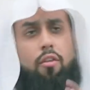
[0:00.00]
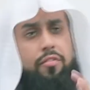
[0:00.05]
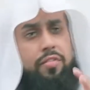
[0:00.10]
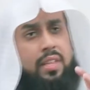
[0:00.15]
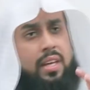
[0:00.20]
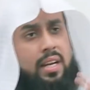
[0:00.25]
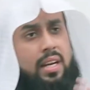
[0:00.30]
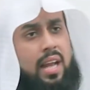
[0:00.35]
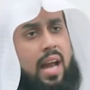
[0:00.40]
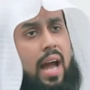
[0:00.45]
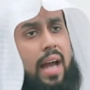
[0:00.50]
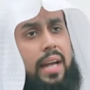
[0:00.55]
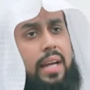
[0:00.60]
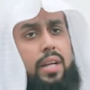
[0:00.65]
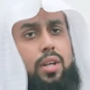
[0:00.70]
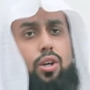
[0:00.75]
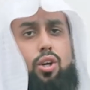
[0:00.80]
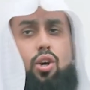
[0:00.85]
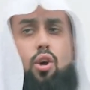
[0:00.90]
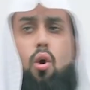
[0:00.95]
of the
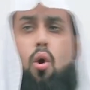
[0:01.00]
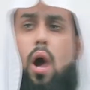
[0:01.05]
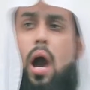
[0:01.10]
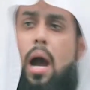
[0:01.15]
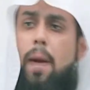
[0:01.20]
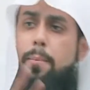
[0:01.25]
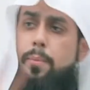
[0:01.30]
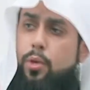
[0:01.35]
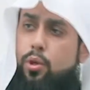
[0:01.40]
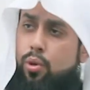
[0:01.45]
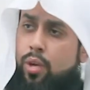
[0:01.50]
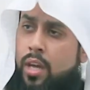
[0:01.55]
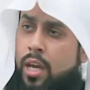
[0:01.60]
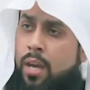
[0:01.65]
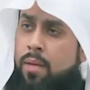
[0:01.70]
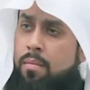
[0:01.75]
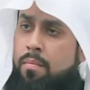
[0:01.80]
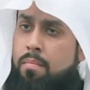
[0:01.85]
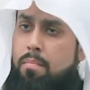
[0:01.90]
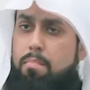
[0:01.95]
night go up to
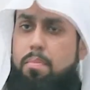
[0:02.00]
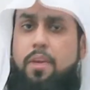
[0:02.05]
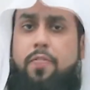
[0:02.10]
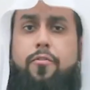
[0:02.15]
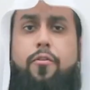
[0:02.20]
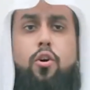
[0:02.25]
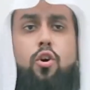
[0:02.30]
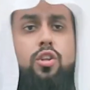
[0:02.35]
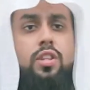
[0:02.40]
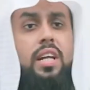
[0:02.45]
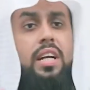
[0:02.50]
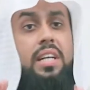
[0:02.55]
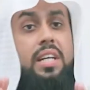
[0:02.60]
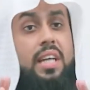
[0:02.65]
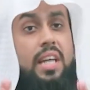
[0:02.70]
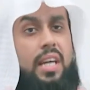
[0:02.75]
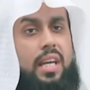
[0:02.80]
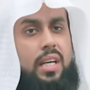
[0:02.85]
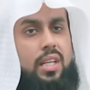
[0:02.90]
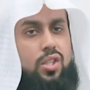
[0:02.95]
Him before the
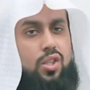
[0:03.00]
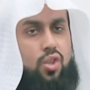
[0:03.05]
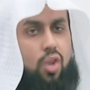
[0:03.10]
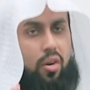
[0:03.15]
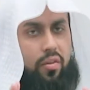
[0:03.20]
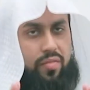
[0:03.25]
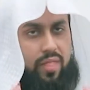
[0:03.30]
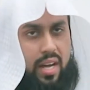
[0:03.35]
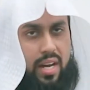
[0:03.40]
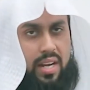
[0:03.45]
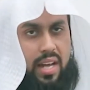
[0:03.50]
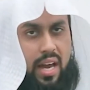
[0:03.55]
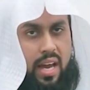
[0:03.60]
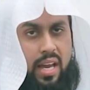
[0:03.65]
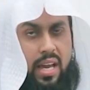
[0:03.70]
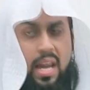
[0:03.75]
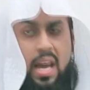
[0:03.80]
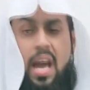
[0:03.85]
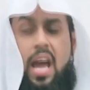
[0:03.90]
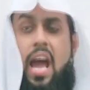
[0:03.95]
deeds of the
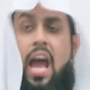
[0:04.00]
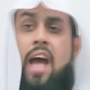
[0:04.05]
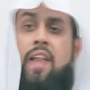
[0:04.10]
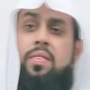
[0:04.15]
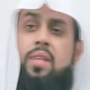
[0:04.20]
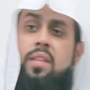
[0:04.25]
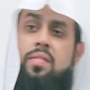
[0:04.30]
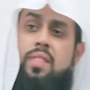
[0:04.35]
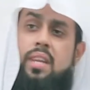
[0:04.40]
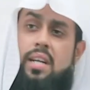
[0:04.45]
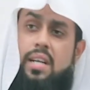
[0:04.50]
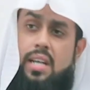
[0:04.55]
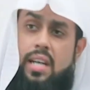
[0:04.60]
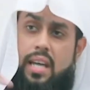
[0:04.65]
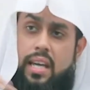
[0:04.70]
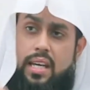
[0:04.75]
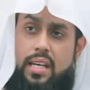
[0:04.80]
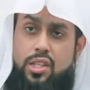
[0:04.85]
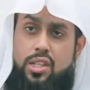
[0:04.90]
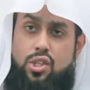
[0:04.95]
day. And then the
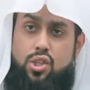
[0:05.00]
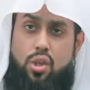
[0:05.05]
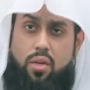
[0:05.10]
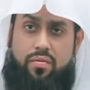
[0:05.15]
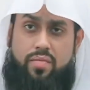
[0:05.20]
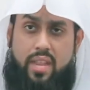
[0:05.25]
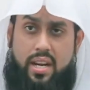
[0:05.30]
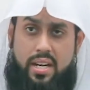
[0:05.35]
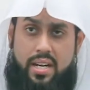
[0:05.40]
deeds of the